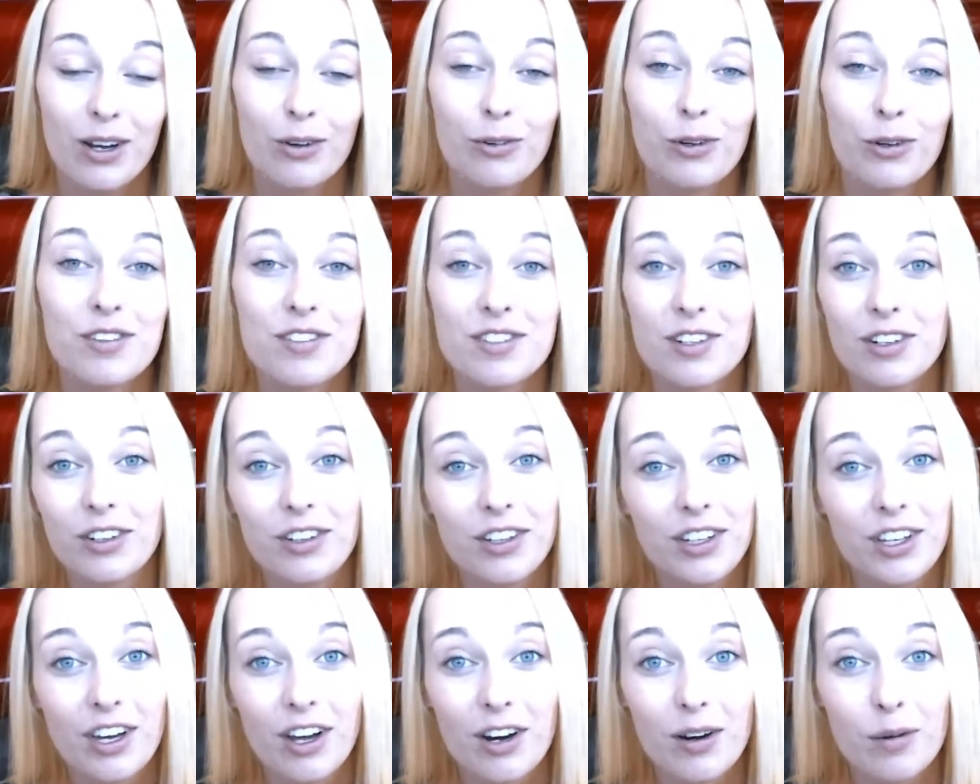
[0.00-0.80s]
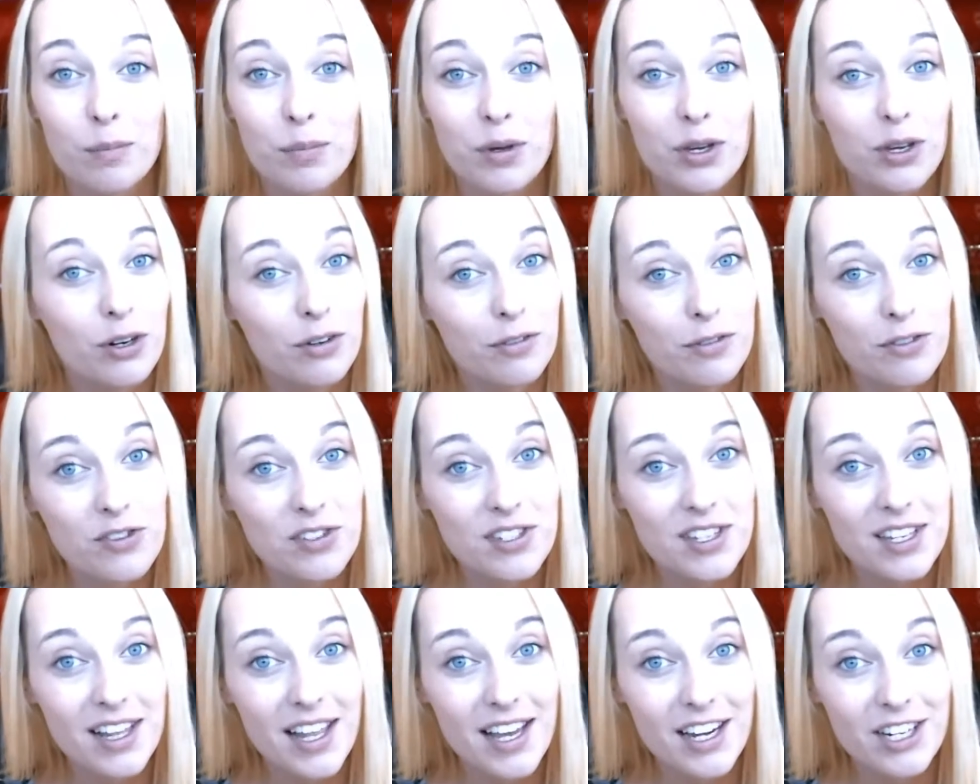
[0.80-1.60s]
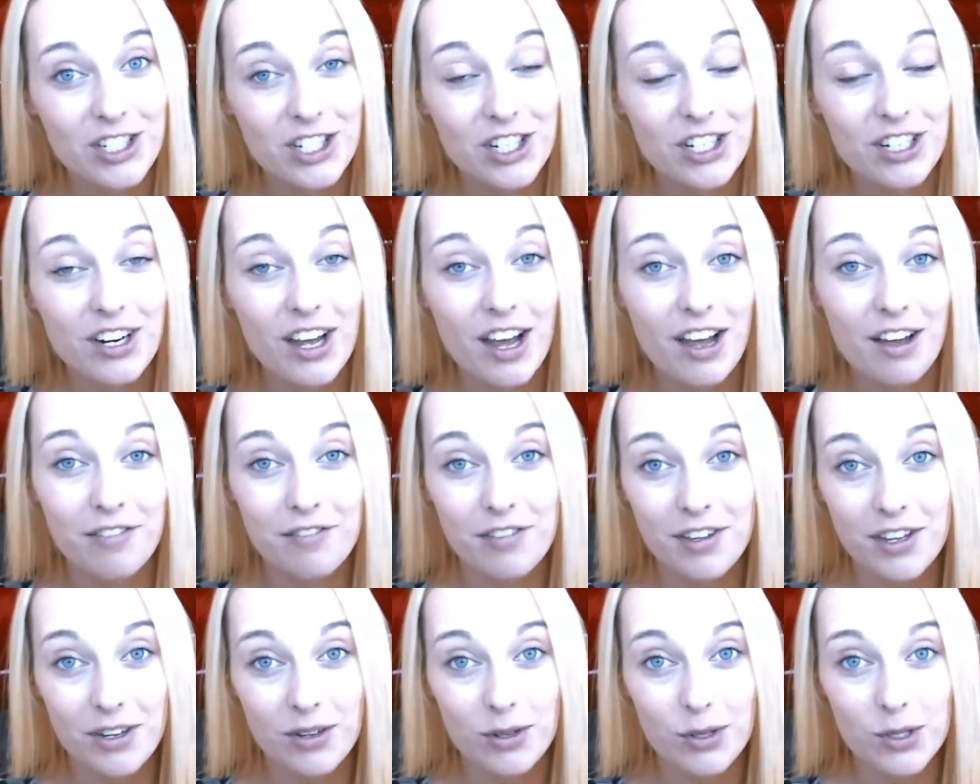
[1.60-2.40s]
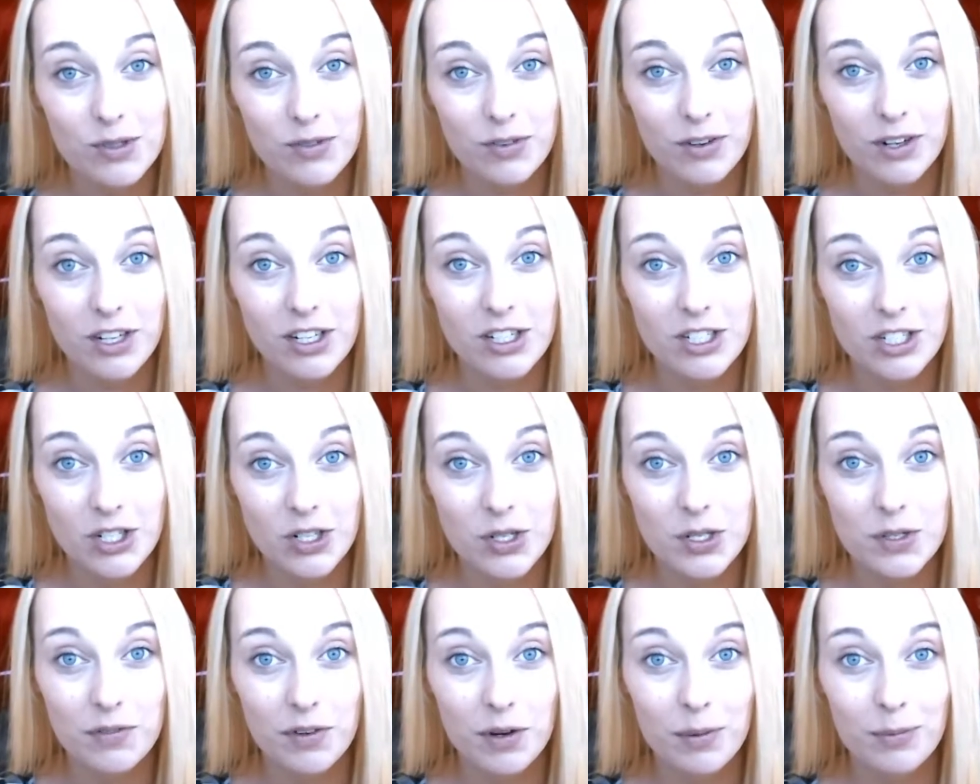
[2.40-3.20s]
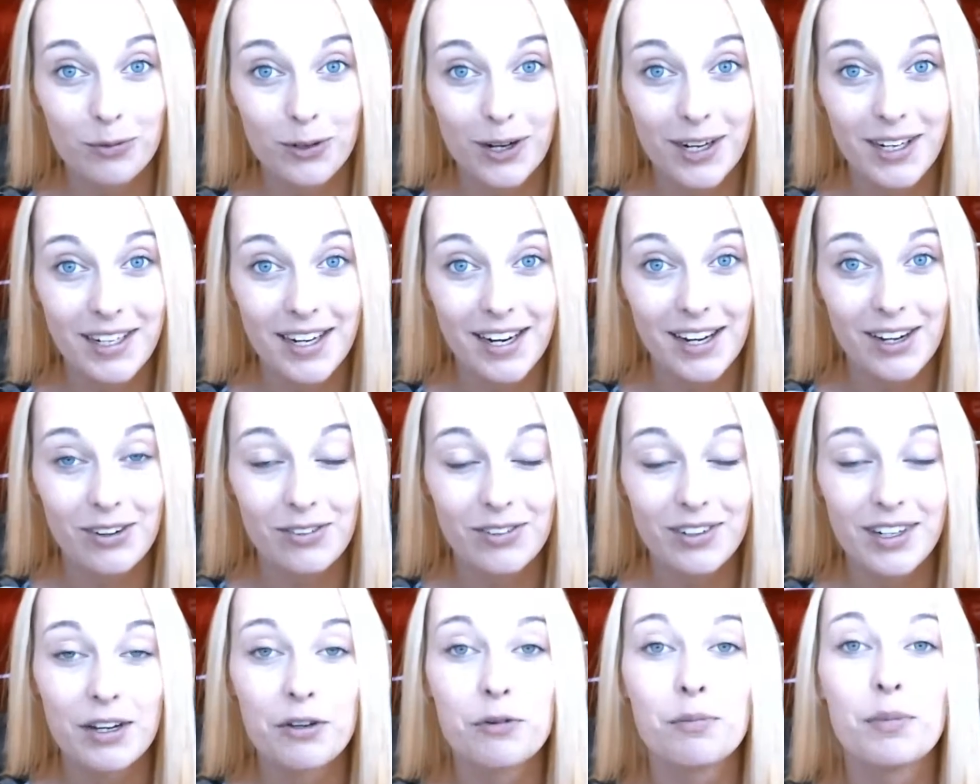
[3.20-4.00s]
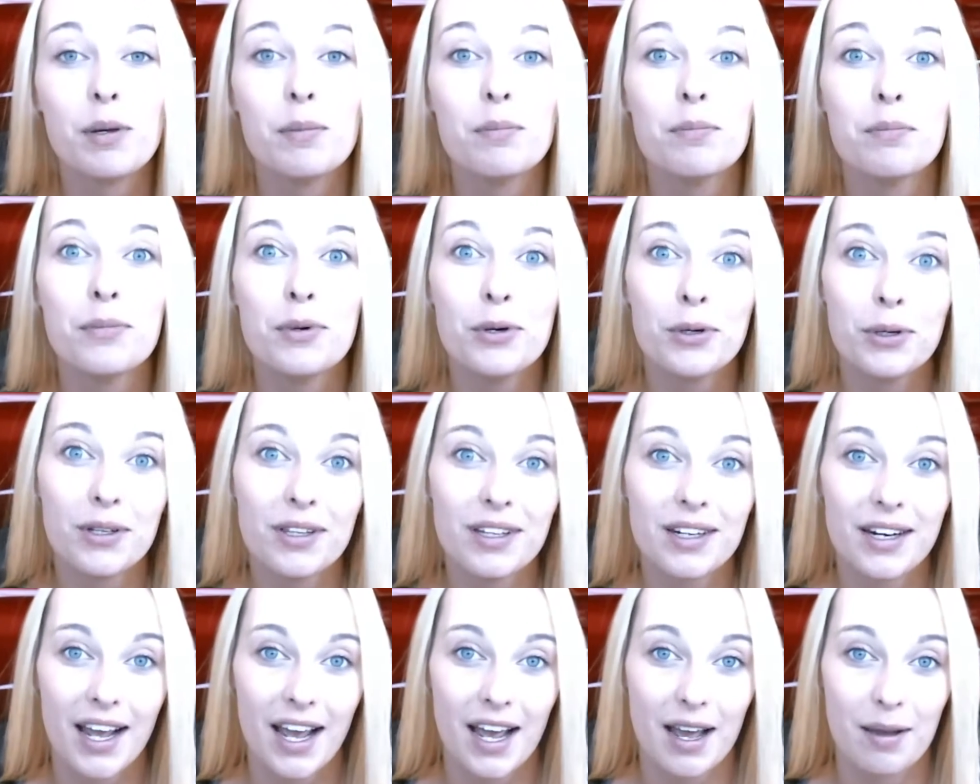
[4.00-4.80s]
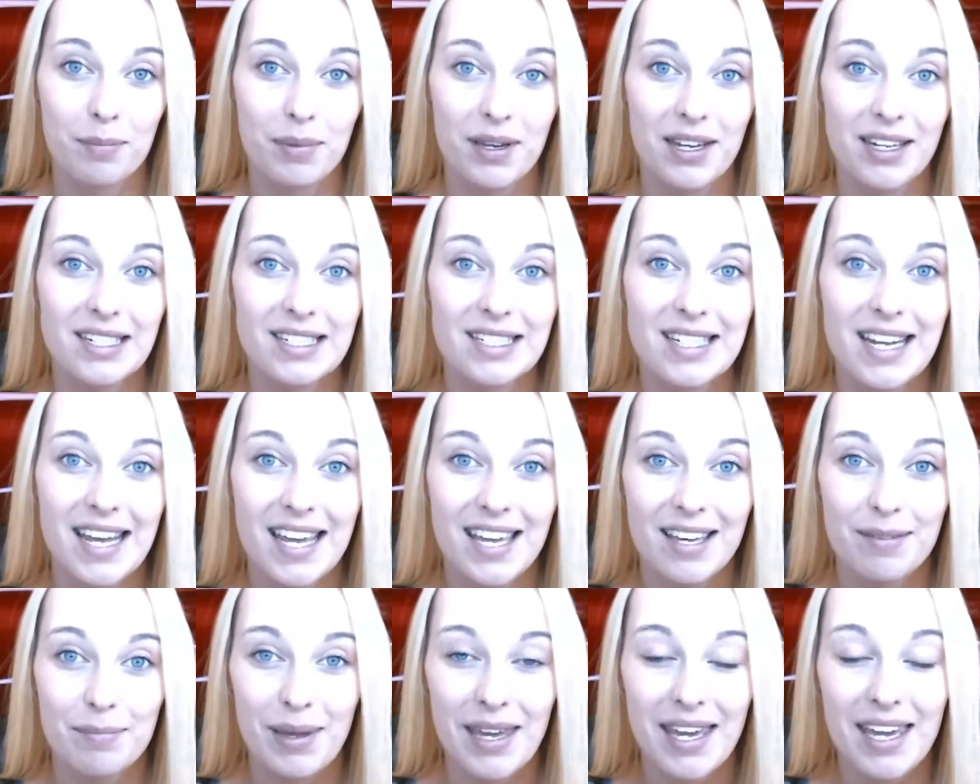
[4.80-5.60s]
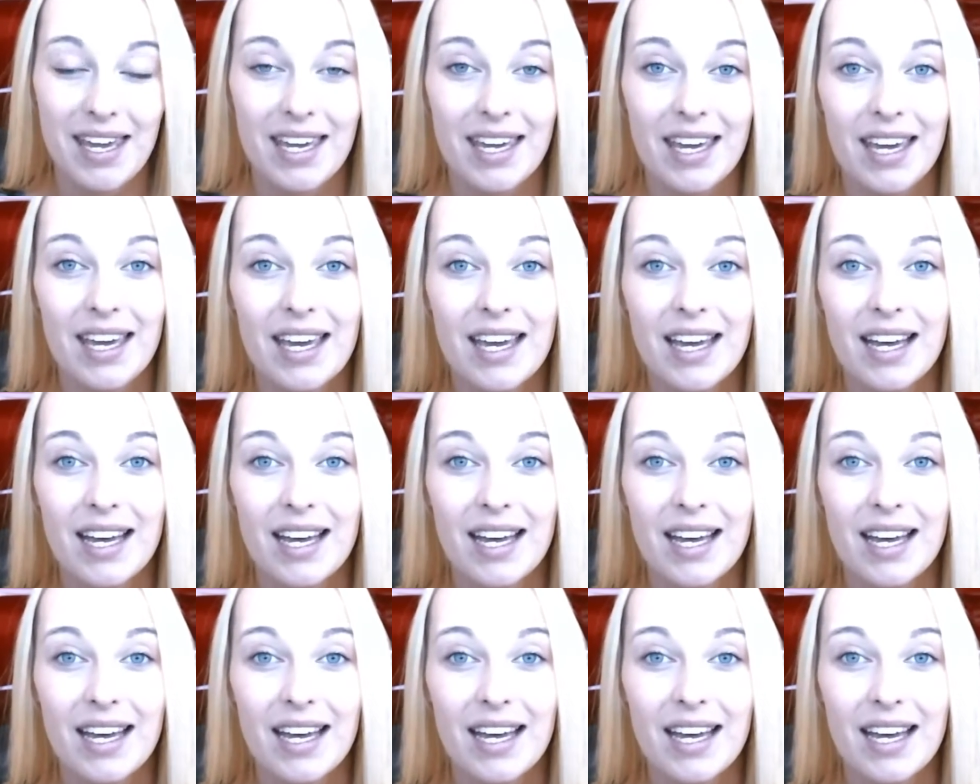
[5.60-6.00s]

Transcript: We've certainly got a beautiful selection of vehicles for you to choose from right now and I would be more than happy to take a peek